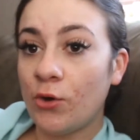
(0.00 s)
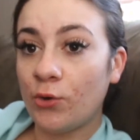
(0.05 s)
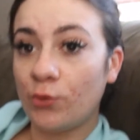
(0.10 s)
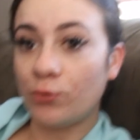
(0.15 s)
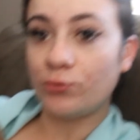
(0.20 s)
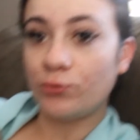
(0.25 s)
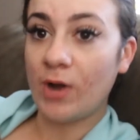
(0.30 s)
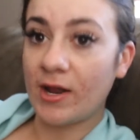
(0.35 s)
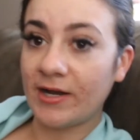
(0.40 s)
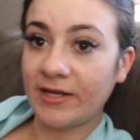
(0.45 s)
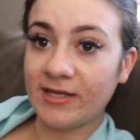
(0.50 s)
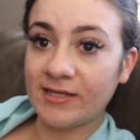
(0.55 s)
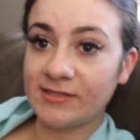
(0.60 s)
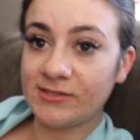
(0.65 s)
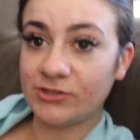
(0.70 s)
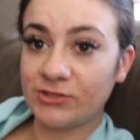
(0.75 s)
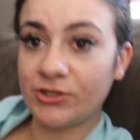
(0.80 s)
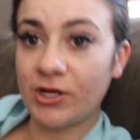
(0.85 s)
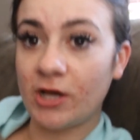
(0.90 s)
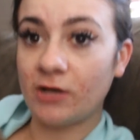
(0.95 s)

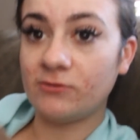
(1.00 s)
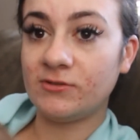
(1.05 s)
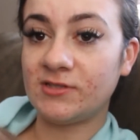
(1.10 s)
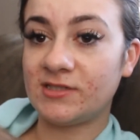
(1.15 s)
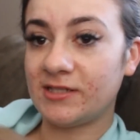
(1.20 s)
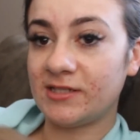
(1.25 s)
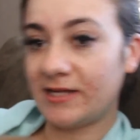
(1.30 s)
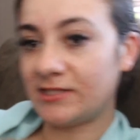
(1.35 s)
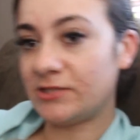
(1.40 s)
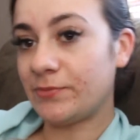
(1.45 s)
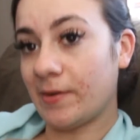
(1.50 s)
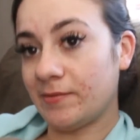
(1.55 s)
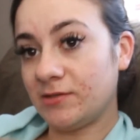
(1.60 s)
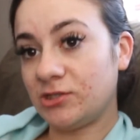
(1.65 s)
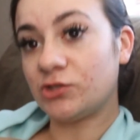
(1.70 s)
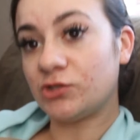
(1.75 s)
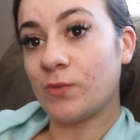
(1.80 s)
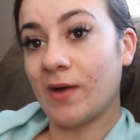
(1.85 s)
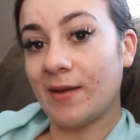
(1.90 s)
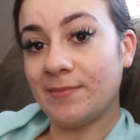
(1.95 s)
runniest nose today. She probably
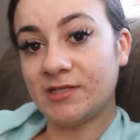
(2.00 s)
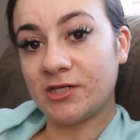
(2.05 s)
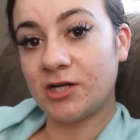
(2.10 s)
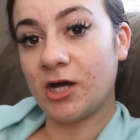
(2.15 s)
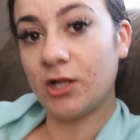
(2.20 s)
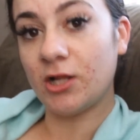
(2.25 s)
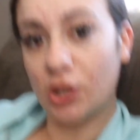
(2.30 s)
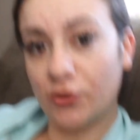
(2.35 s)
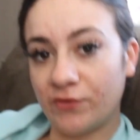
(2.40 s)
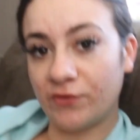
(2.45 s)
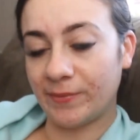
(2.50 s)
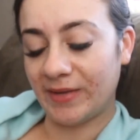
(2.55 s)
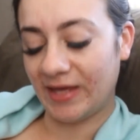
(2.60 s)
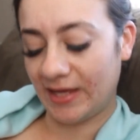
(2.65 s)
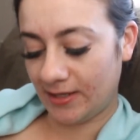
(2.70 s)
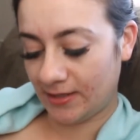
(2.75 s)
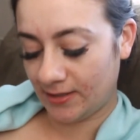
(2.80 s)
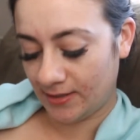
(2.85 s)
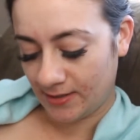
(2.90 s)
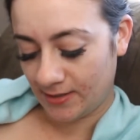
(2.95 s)
just wiped it all over
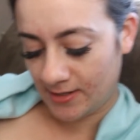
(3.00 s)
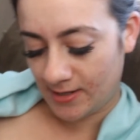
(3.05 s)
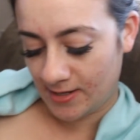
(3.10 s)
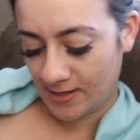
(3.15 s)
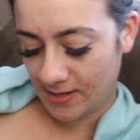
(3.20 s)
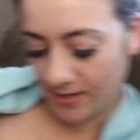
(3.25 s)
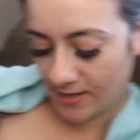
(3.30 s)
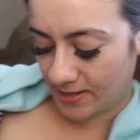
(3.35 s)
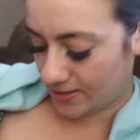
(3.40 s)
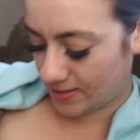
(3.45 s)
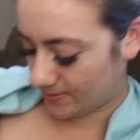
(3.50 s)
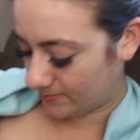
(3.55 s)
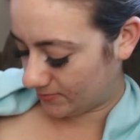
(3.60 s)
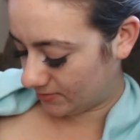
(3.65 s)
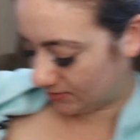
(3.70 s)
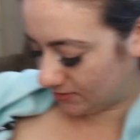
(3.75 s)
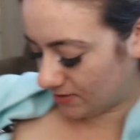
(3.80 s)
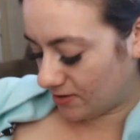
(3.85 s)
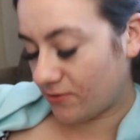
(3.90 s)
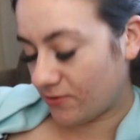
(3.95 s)
me. Um,
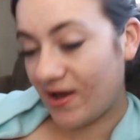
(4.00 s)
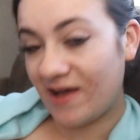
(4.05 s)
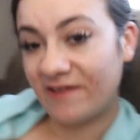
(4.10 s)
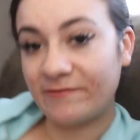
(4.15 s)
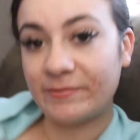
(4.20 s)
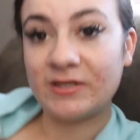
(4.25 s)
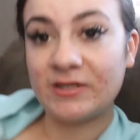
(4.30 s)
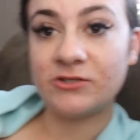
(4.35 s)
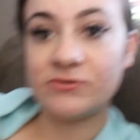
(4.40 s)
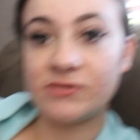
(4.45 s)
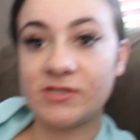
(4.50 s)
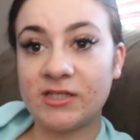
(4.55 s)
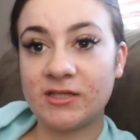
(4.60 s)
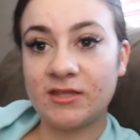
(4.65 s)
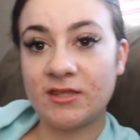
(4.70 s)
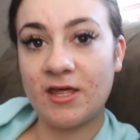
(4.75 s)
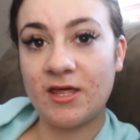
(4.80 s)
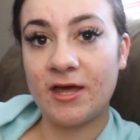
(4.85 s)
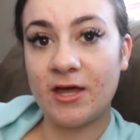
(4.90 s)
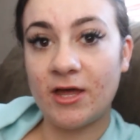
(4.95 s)
so I've been
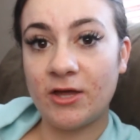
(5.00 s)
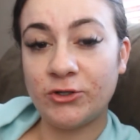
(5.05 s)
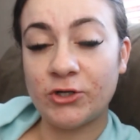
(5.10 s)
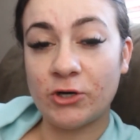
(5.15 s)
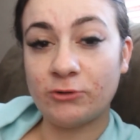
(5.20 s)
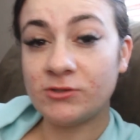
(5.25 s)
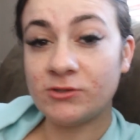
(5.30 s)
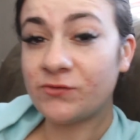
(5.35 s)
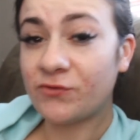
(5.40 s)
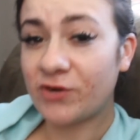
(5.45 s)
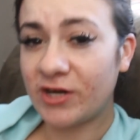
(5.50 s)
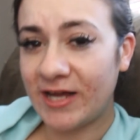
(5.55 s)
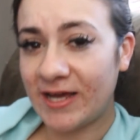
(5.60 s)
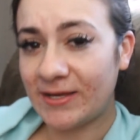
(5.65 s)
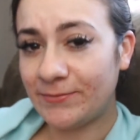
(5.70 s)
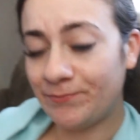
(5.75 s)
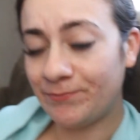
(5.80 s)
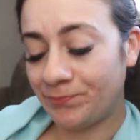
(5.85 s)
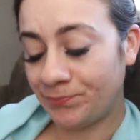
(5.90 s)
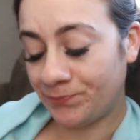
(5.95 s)
using the Nose
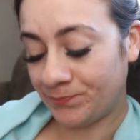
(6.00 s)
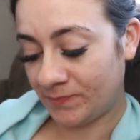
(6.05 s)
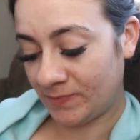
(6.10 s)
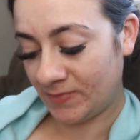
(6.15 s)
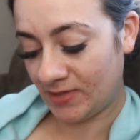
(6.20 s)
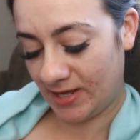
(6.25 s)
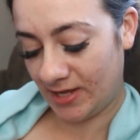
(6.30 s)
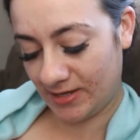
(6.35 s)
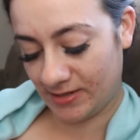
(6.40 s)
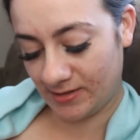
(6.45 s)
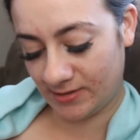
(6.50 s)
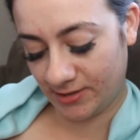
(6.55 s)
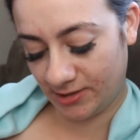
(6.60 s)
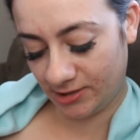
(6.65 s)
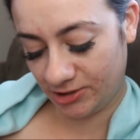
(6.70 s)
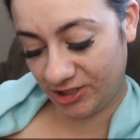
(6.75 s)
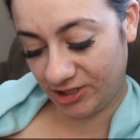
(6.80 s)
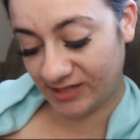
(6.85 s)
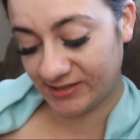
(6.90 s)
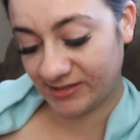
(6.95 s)
Frida and
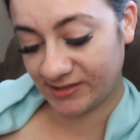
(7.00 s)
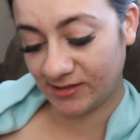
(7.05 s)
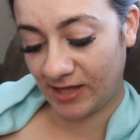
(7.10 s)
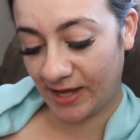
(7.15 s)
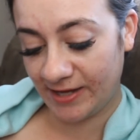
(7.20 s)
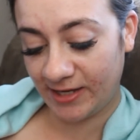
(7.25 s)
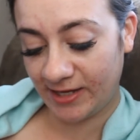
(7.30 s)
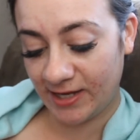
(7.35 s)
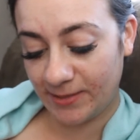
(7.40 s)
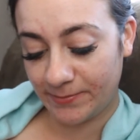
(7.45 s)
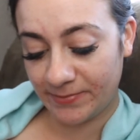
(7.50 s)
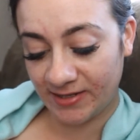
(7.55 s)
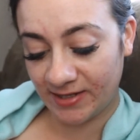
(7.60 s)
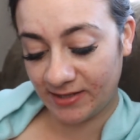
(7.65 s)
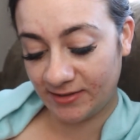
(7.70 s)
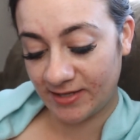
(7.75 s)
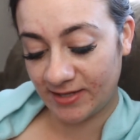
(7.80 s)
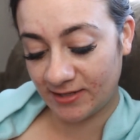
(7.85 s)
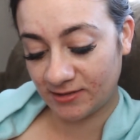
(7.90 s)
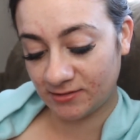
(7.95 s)
she doesn't like it,
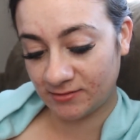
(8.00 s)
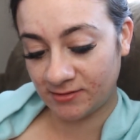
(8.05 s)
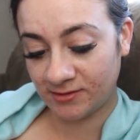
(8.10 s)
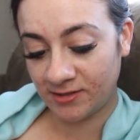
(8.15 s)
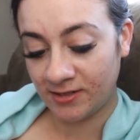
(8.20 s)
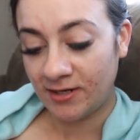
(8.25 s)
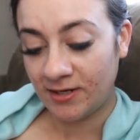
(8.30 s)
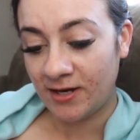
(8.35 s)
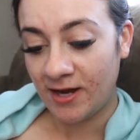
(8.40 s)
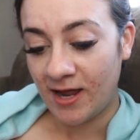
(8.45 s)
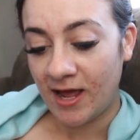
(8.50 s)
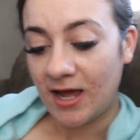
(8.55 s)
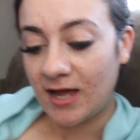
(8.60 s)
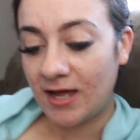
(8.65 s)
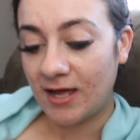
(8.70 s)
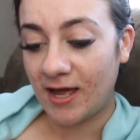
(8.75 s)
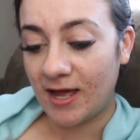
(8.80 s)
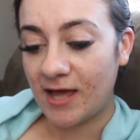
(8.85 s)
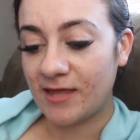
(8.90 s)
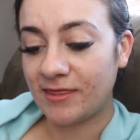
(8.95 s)
but then
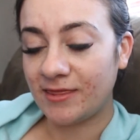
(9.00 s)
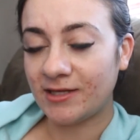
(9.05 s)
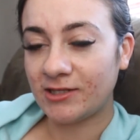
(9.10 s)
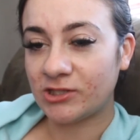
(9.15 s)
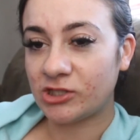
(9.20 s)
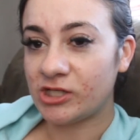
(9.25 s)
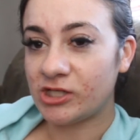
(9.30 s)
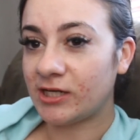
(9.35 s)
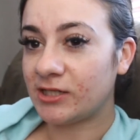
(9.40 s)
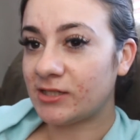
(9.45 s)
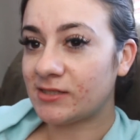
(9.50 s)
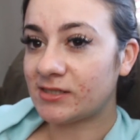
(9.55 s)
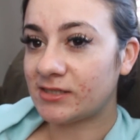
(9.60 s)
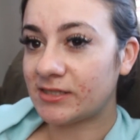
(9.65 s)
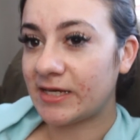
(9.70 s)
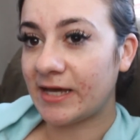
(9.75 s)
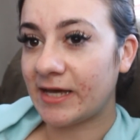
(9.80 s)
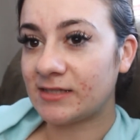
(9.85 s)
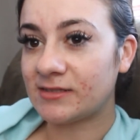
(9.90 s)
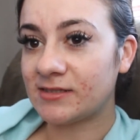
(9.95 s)
I think she
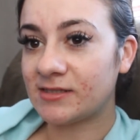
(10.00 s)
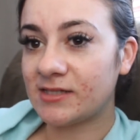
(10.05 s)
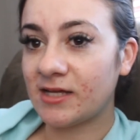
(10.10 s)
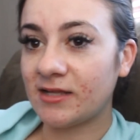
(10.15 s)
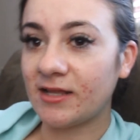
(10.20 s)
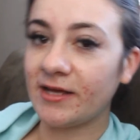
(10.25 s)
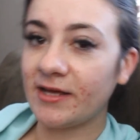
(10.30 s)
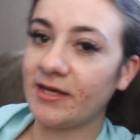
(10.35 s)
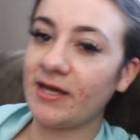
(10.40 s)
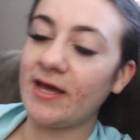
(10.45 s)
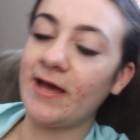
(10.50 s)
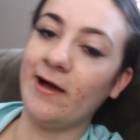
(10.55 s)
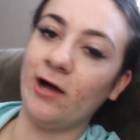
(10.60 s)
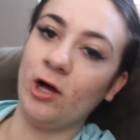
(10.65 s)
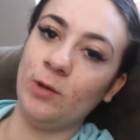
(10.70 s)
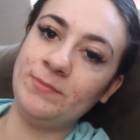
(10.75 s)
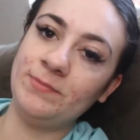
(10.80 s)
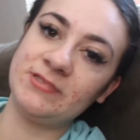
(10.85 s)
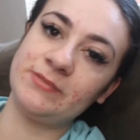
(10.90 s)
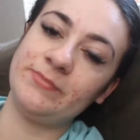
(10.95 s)
understands that like it
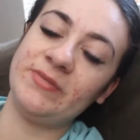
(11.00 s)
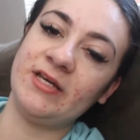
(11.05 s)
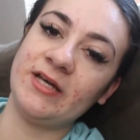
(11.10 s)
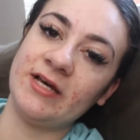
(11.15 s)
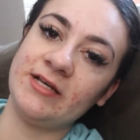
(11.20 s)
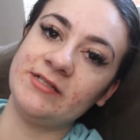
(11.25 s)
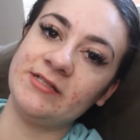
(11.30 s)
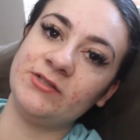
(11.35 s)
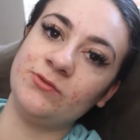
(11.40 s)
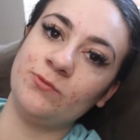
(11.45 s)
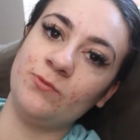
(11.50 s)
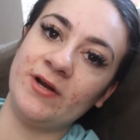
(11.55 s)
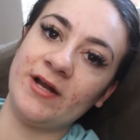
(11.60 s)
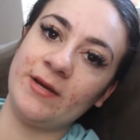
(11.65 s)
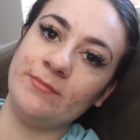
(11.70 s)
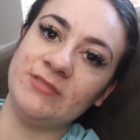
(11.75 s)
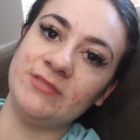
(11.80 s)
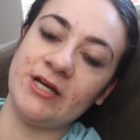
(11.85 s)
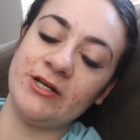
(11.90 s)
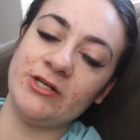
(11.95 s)
helps because when
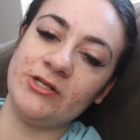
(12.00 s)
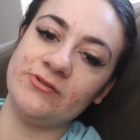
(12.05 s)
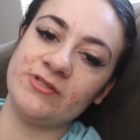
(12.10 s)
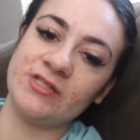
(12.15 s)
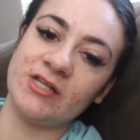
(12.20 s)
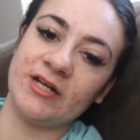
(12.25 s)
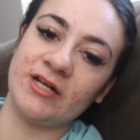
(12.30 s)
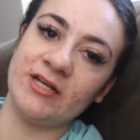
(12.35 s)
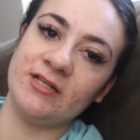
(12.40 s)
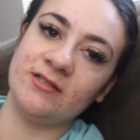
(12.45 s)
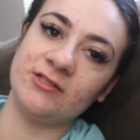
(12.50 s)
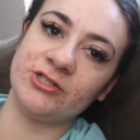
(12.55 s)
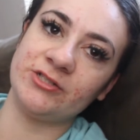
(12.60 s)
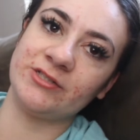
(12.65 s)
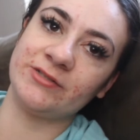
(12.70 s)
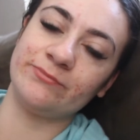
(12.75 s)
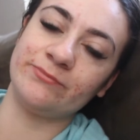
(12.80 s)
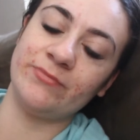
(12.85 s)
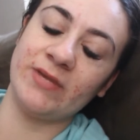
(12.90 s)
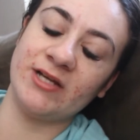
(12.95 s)
I'm done using it,
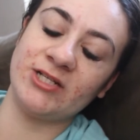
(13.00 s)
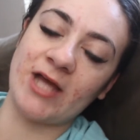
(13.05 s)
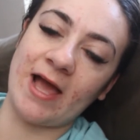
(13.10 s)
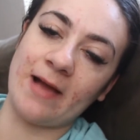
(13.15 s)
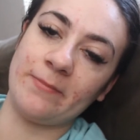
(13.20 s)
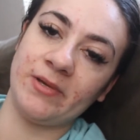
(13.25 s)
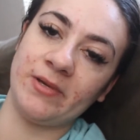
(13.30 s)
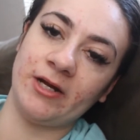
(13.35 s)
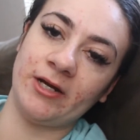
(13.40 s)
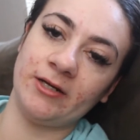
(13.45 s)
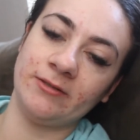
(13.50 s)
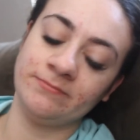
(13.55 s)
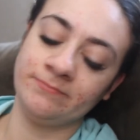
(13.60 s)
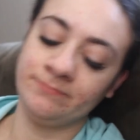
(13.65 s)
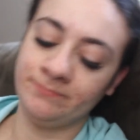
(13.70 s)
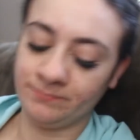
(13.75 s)
she's much happier.